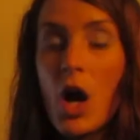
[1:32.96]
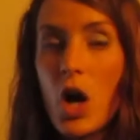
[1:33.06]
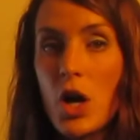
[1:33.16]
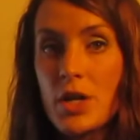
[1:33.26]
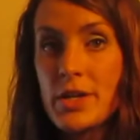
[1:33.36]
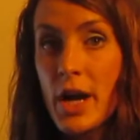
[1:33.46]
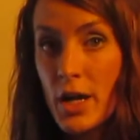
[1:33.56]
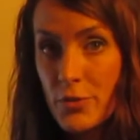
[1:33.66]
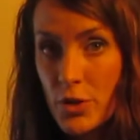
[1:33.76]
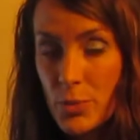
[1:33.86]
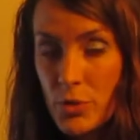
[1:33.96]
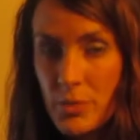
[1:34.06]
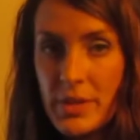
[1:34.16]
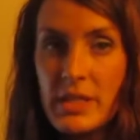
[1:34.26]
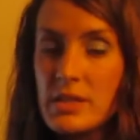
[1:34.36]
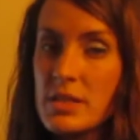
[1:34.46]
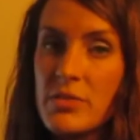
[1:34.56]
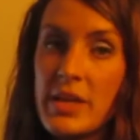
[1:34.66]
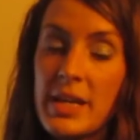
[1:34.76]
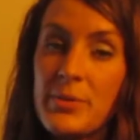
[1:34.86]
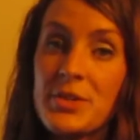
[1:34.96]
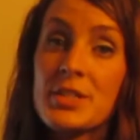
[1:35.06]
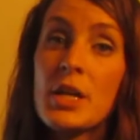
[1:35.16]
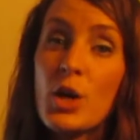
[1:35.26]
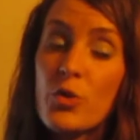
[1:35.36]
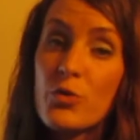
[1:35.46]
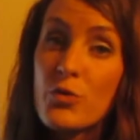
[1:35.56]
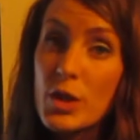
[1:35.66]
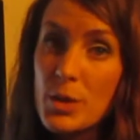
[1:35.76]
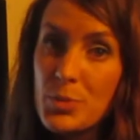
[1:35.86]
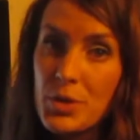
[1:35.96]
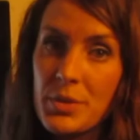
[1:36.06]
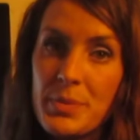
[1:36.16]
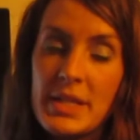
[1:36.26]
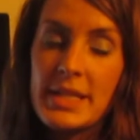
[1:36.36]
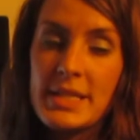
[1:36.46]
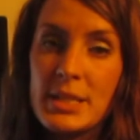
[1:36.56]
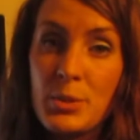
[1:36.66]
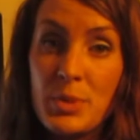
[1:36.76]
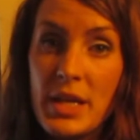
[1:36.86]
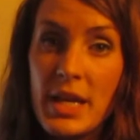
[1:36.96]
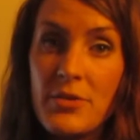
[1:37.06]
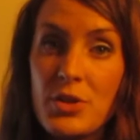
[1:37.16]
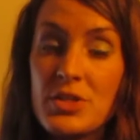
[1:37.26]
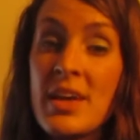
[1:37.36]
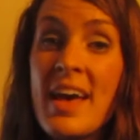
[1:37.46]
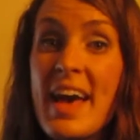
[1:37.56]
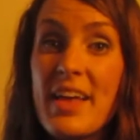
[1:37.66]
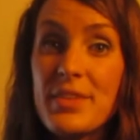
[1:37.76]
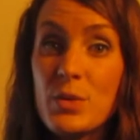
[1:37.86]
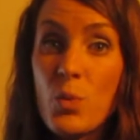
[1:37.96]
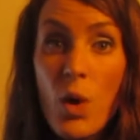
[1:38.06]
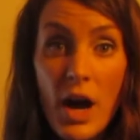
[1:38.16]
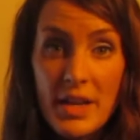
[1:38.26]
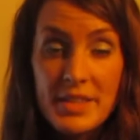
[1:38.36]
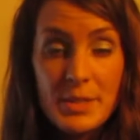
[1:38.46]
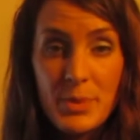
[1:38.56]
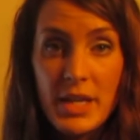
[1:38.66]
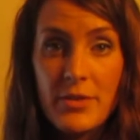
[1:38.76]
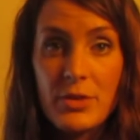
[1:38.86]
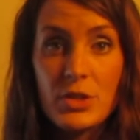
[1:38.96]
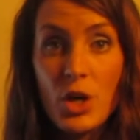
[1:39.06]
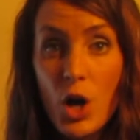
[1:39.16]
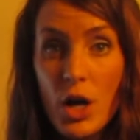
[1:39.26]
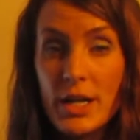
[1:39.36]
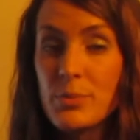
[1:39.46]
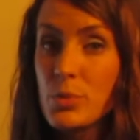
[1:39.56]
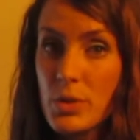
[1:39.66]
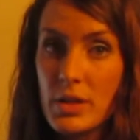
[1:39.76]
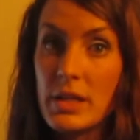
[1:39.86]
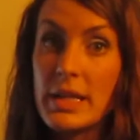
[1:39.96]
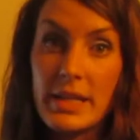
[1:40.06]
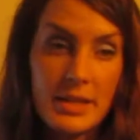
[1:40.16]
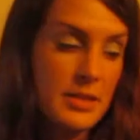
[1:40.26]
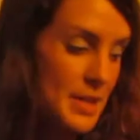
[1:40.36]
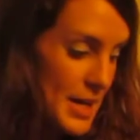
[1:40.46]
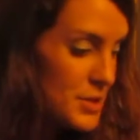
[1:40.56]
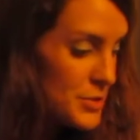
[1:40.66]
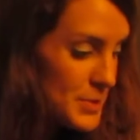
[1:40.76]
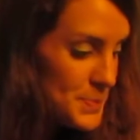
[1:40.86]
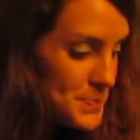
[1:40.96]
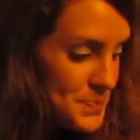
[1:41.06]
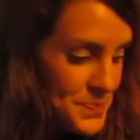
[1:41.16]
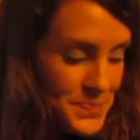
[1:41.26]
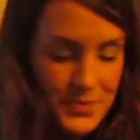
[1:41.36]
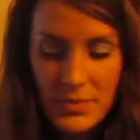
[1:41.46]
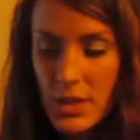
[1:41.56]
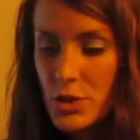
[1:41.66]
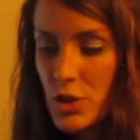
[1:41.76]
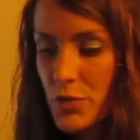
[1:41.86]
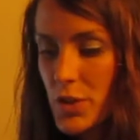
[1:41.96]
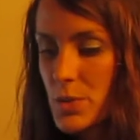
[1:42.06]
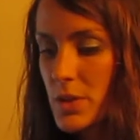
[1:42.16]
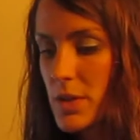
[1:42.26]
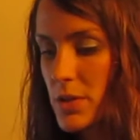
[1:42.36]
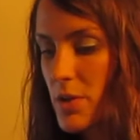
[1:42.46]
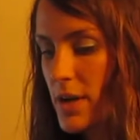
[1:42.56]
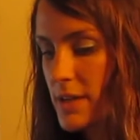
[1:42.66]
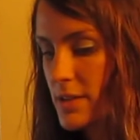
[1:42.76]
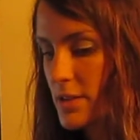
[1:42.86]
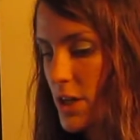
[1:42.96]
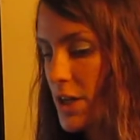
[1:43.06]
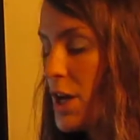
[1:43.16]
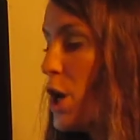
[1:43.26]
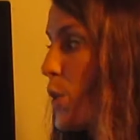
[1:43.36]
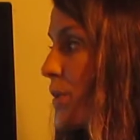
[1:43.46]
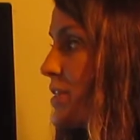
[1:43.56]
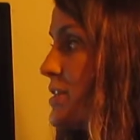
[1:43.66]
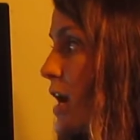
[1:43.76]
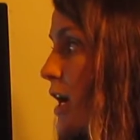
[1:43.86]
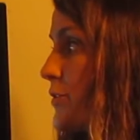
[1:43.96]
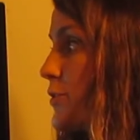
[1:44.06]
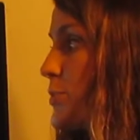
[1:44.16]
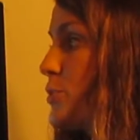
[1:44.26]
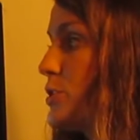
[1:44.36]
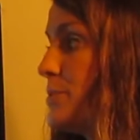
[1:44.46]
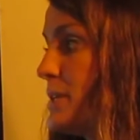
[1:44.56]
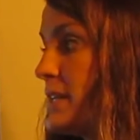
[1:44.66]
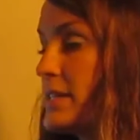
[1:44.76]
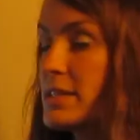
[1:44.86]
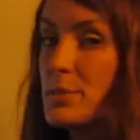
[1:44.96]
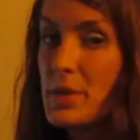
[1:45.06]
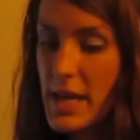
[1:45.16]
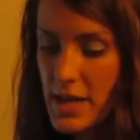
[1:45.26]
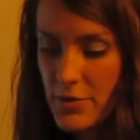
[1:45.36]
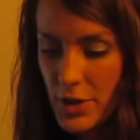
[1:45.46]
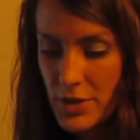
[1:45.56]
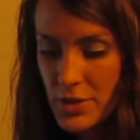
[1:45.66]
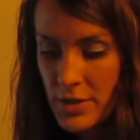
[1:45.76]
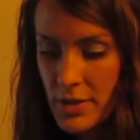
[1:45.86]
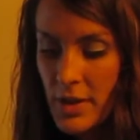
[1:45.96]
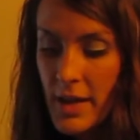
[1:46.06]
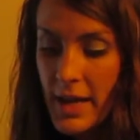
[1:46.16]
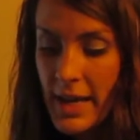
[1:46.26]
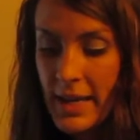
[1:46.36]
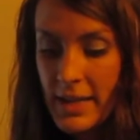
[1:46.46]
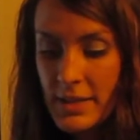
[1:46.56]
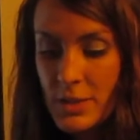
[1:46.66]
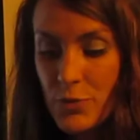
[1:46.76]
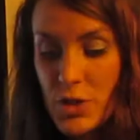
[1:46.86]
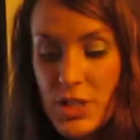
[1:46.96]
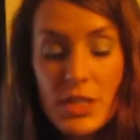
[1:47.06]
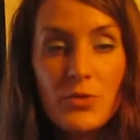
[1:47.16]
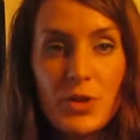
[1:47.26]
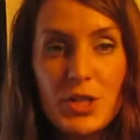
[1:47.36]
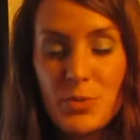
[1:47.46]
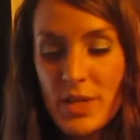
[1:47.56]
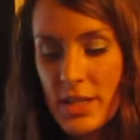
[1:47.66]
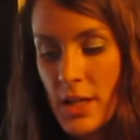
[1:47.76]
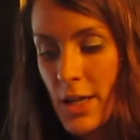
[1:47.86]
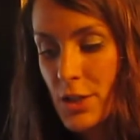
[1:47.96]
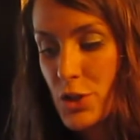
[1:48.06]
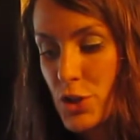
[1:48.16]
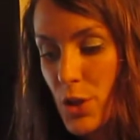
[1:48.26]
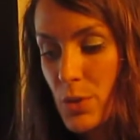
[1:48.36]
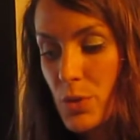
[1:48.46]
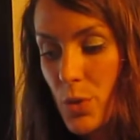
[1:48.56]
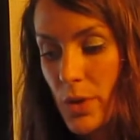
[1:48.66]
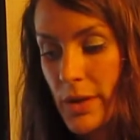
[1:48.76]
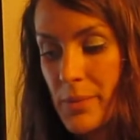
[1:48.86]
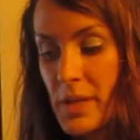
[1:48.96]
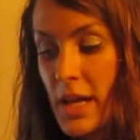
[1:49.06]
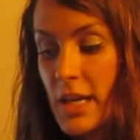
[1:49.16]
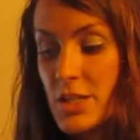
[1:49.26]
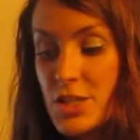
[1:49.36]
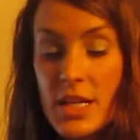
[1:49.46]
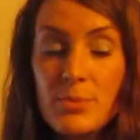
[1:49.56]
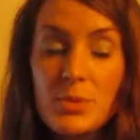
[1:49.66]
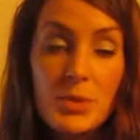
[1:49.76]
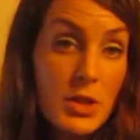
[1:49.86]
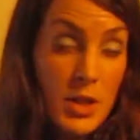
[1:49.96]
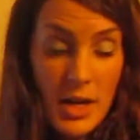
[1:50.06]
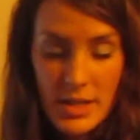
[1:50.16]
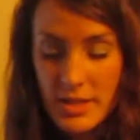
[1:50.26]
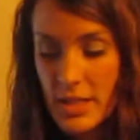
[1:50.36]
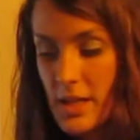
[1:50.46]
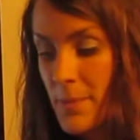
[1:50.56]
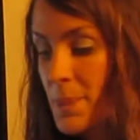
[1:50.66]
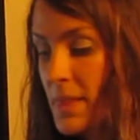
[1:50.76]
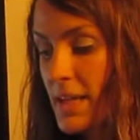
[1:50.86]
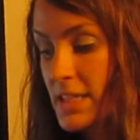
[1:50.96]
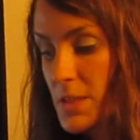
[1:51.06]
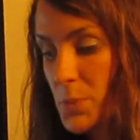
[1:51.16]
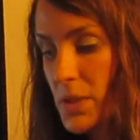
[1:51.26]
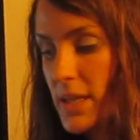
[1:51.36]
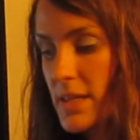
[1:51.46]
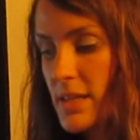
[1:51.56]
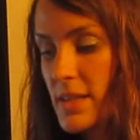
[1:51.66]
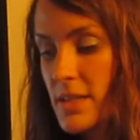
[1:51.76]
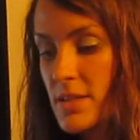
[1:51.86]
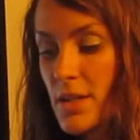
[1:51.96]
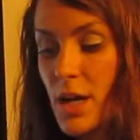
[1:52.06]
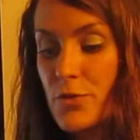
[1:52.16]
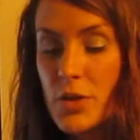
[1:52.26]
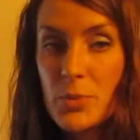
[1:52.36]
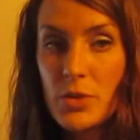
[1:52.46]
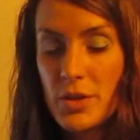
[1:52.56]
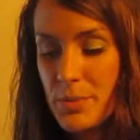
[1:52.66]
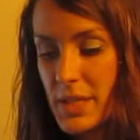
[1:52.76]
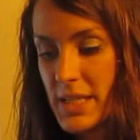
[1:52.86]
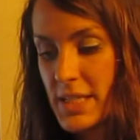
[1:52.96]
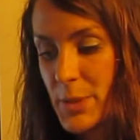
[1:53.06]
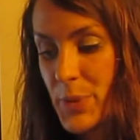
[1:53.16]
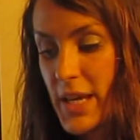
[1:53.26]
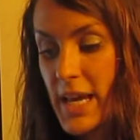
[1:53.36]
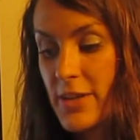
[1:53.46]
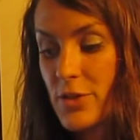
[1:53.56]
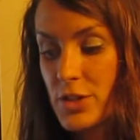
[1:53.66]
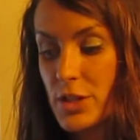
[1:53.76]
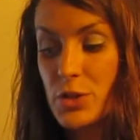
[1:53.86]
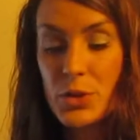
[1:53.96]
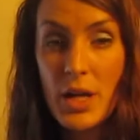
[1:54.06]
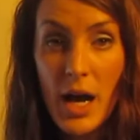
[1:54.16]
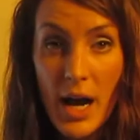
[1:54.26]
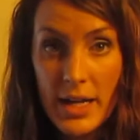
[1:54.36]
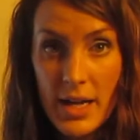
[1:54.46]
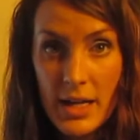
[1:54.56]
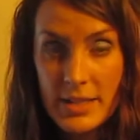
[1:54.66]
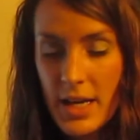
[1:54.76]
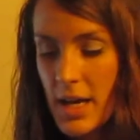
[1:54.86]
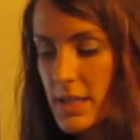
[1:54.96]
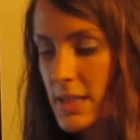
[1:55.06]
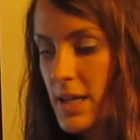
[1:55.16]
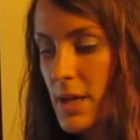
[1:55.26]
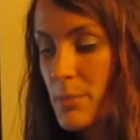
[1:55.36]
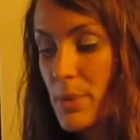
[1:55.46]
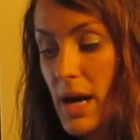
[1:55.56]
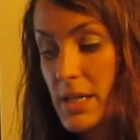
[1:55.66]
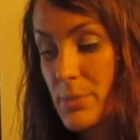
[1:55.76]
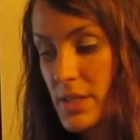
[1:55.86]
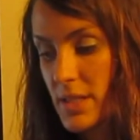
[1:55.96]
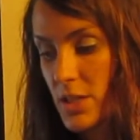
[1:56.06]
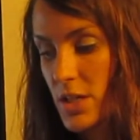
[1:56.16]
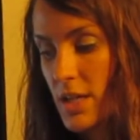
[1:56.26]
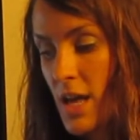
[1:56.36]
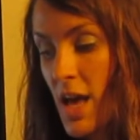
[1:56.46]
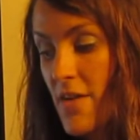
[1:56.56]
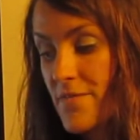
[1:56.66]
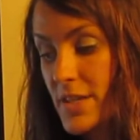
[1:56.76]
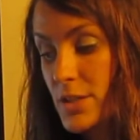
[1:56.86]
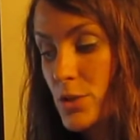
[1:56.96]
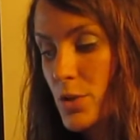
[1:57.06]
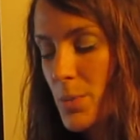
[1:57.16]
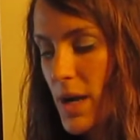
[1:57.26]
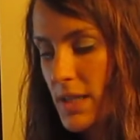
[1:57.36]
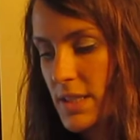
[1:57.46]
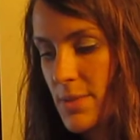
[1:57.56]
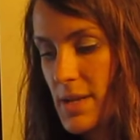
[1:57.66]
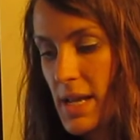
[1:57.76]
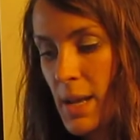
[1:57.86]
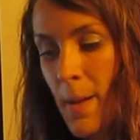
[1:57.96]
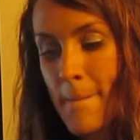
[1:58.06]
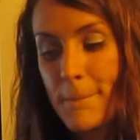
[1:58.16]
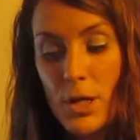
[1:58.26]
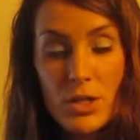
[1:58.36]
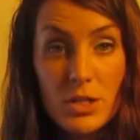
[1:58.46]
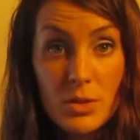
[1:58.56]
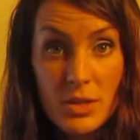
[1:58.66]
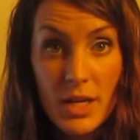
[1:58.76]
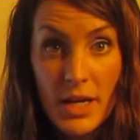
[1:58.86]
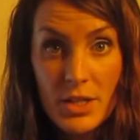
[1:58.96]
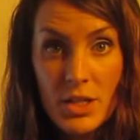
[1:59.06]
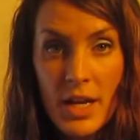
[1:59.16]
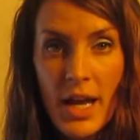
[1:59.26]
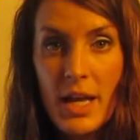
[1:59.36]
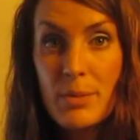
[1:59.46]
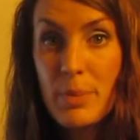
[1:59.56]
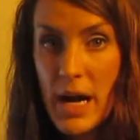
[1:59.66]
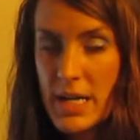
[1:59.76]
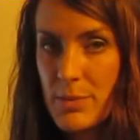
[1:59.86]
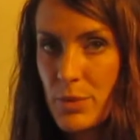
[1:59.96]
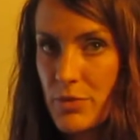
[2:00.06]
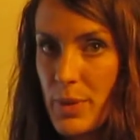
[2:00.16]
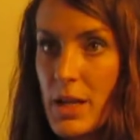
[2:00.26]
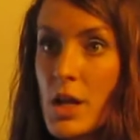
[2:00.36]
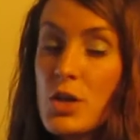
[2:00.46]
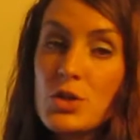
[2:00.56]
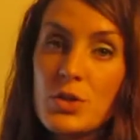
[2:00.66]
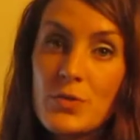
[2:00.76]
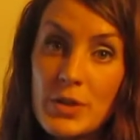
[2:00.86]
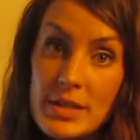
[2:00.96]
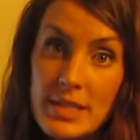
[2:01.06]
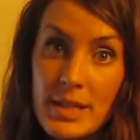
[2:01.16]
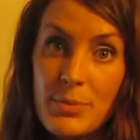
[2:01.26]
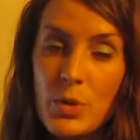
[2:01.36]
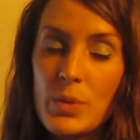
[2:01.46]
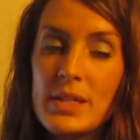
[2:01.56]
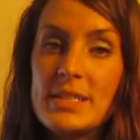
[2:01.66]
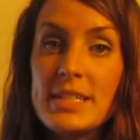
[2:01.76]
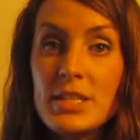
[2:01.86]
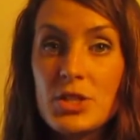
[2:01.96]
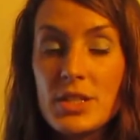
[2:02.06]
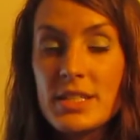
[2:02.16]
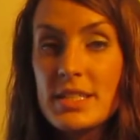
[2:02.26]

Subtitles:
are nonverbal immediacy behaviors, verbal immediacy behaviors, and then why these behaviors are important in the classroom. And so first we're going to go ahead and start with nonverbal immediacy behaviors. And Virginia Richmond, Joan Gorham, and James McCroskey explain that these nonverbal immediacy behaviors include eye contact, body position, physical proximity, personal touch, and body movement. So for example, when a teacher is